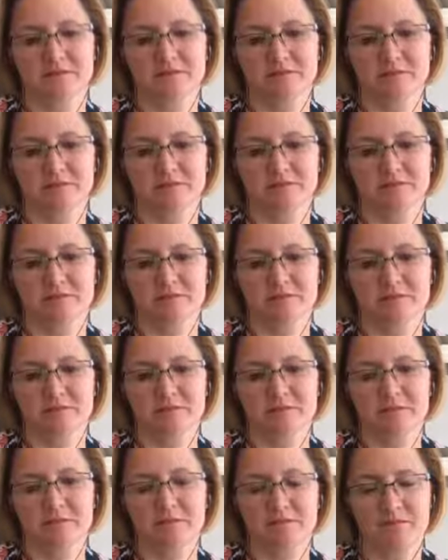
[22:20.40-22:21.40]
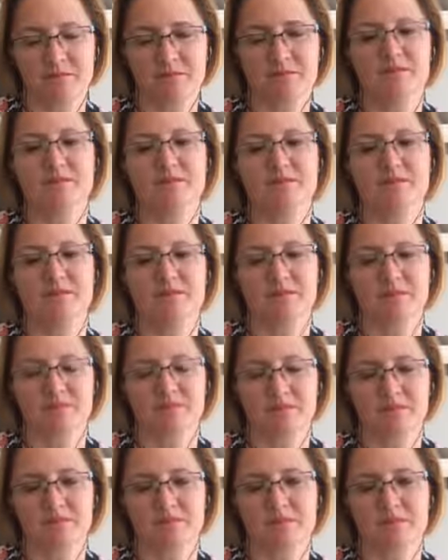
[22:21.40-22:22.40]

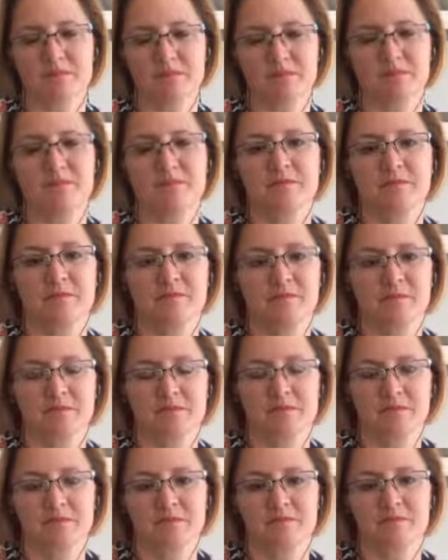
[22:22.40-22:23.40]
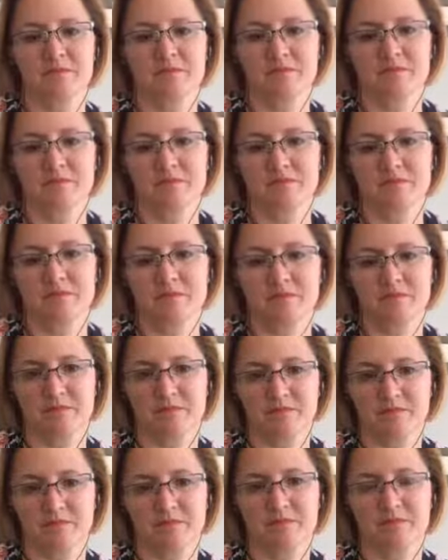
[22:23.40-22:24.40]

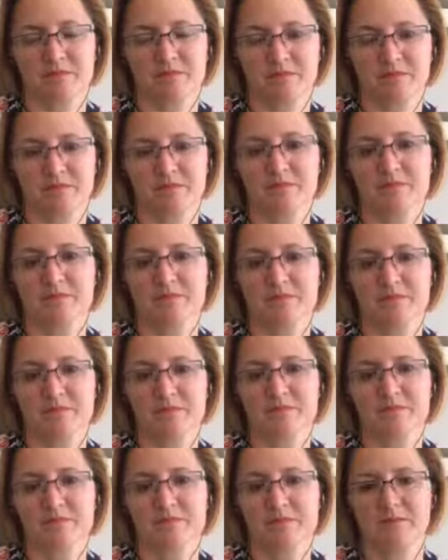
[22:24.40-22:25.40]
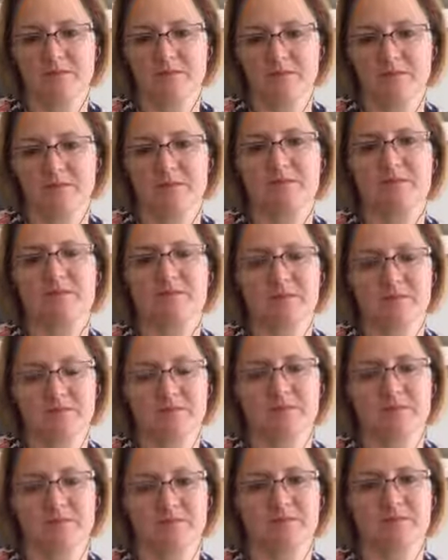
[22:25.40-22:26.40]

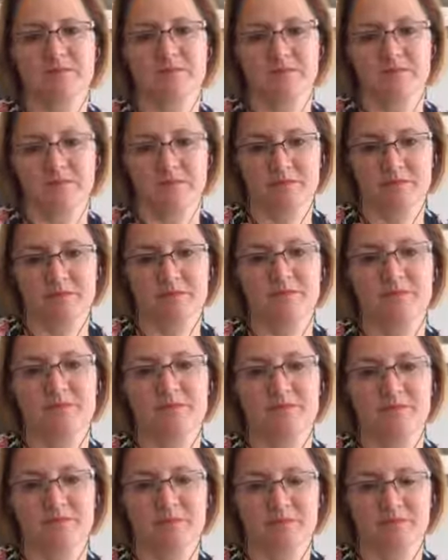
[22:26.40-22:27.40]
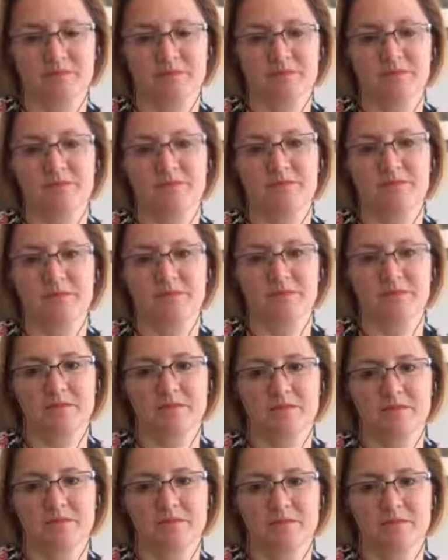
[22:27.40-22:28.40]
[no speech]